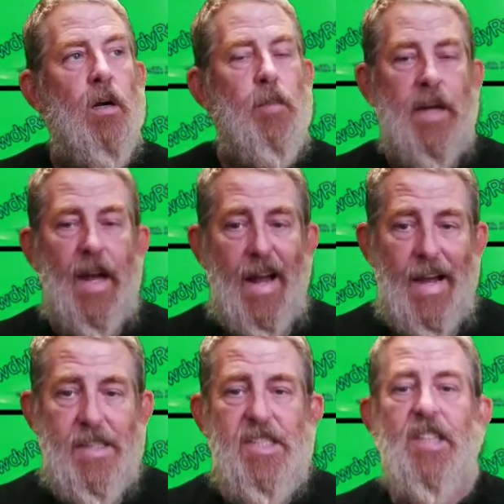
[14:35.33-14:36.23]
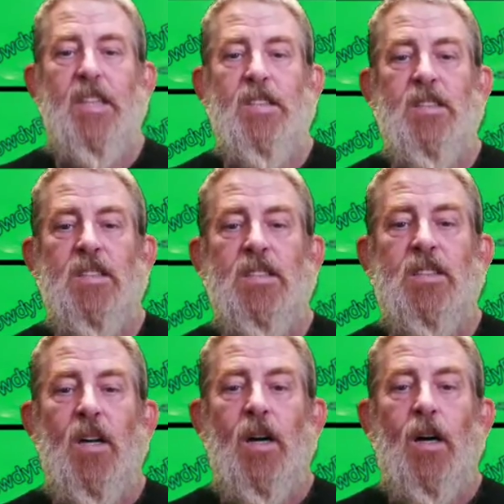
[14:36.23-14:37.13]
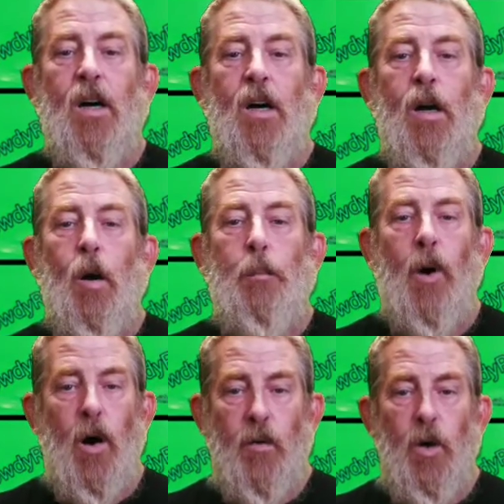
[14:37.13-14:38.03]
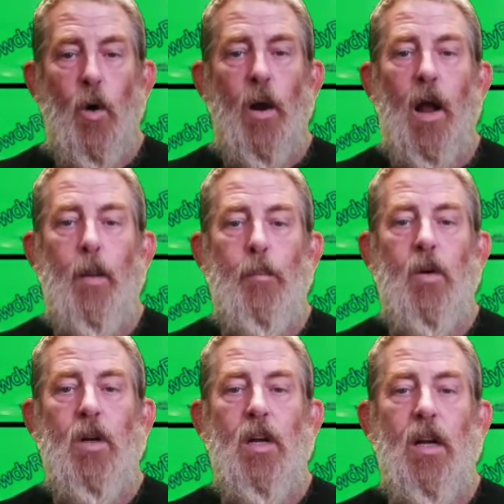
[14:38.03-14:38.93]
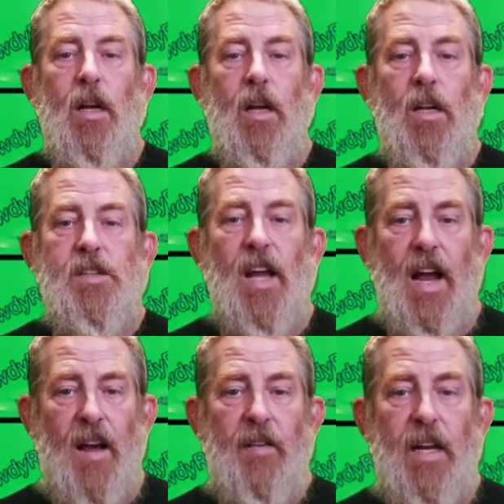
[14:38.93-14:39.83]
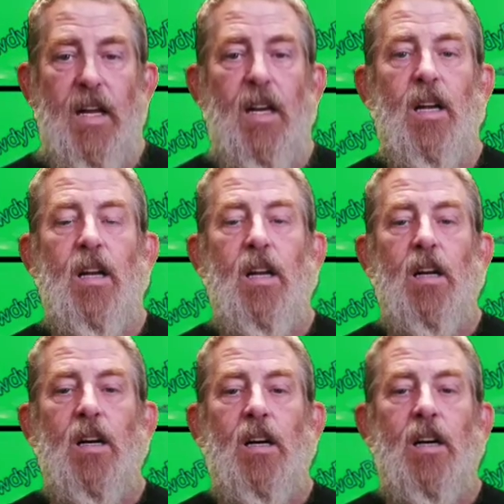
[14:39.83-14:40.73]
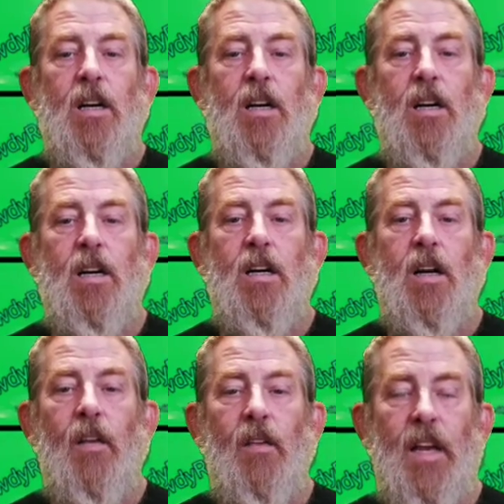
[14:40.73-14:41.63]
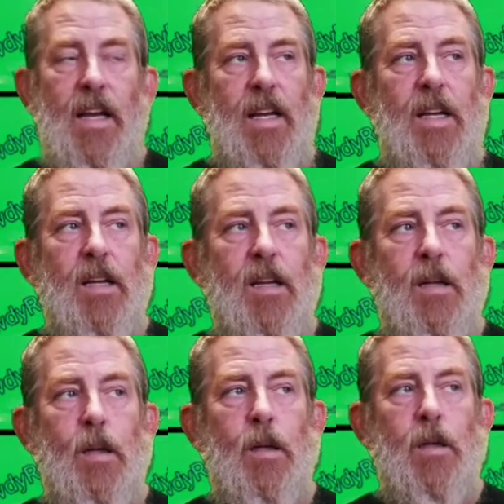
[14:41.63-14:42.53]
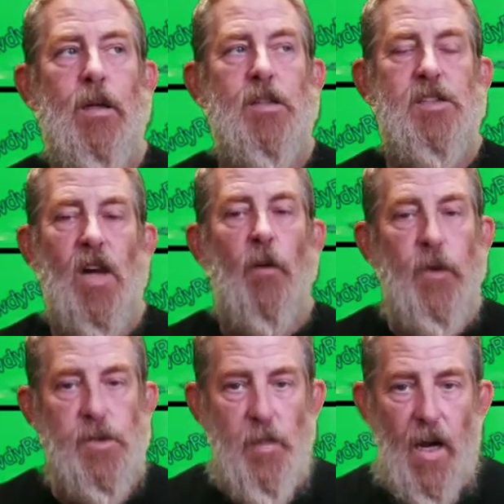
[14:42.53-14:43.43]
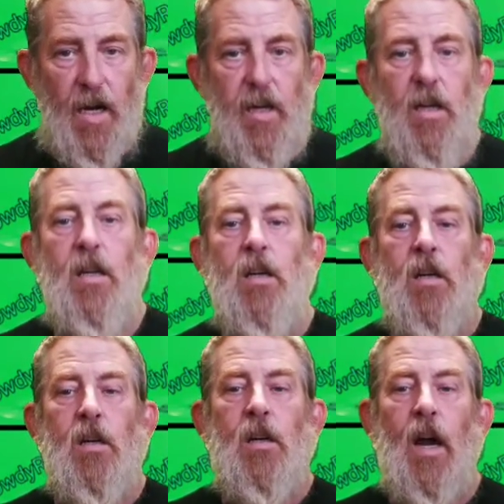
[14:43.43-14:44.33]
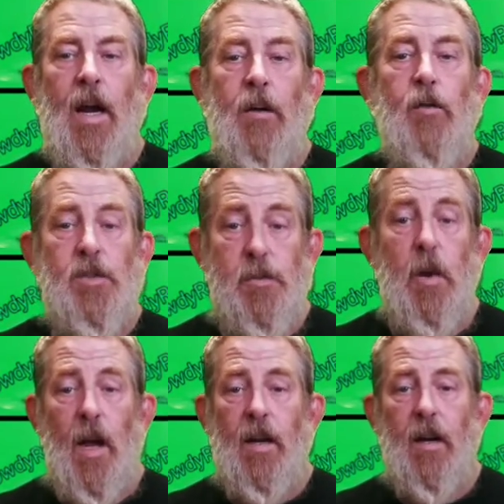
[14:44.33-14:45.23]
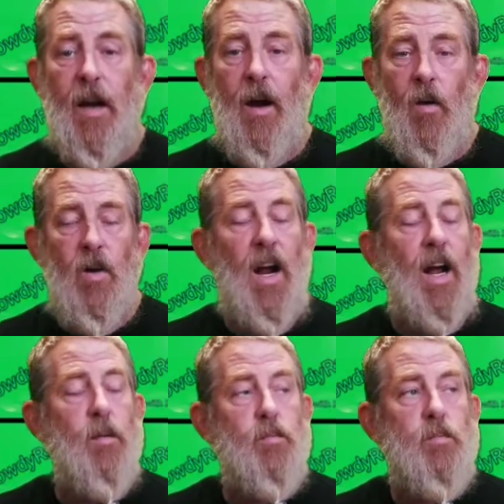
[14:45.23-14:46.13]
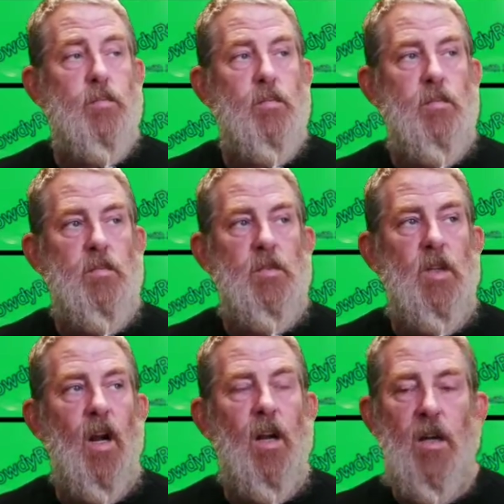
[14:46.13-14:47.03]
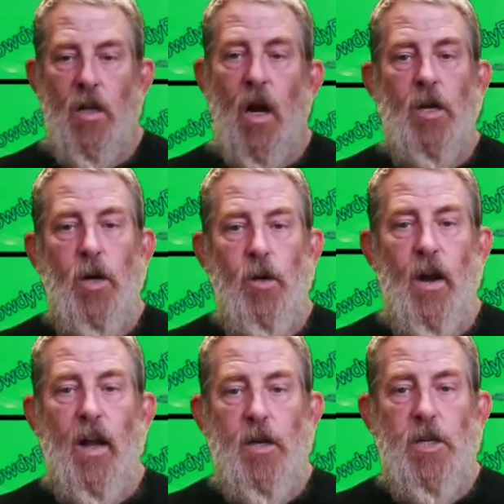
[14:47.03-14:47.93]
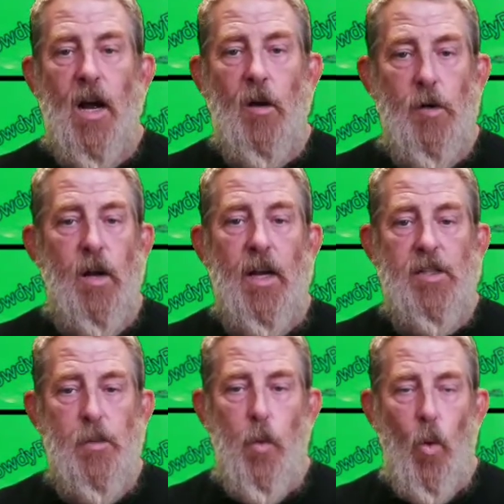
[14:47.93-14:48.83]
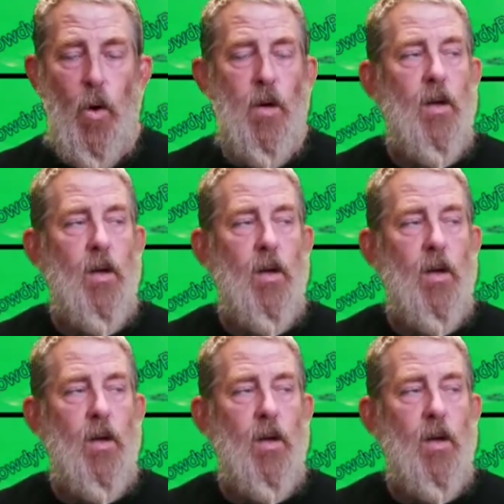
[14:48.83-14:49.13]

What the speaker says: But guys, part of growing up is having the self-respect and respect outright not to create a child you can't support.